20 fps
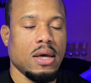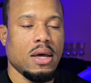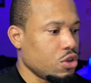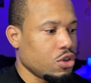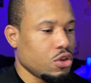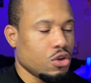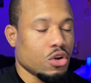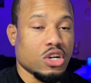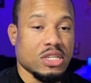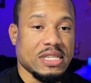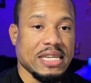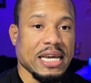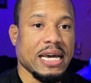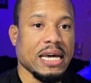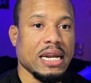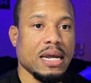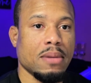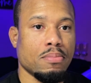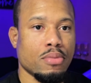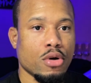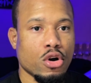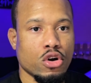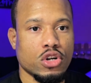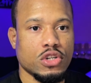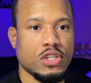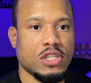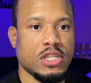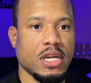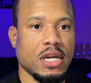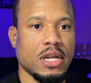You could take it in
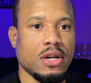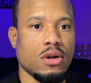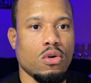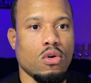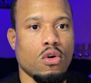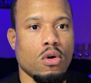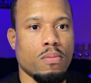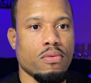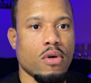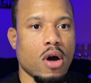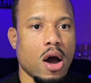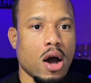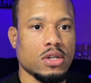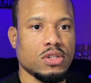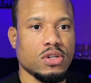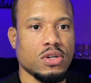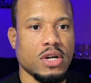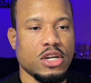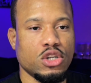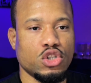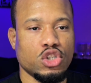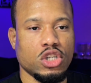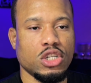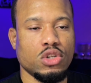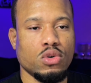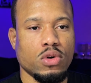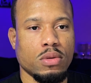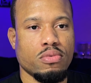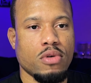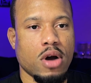person or proctored. I usually do
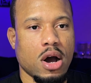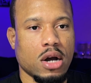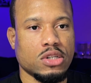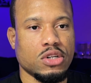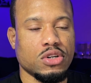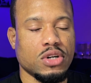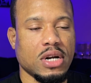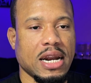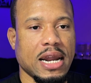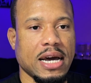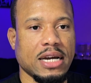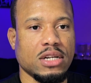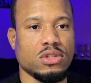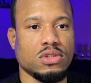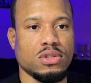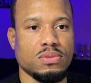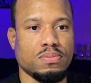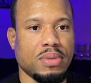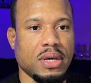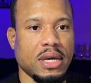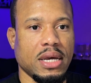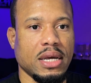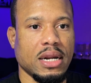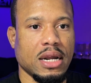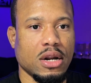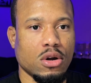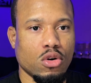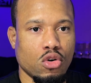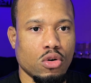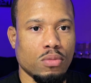it proctored. I like being at
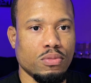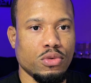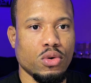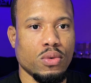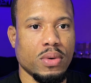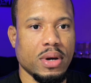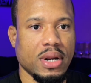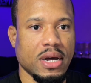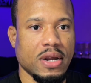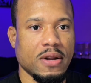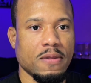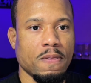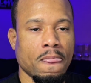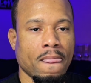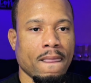home doing it.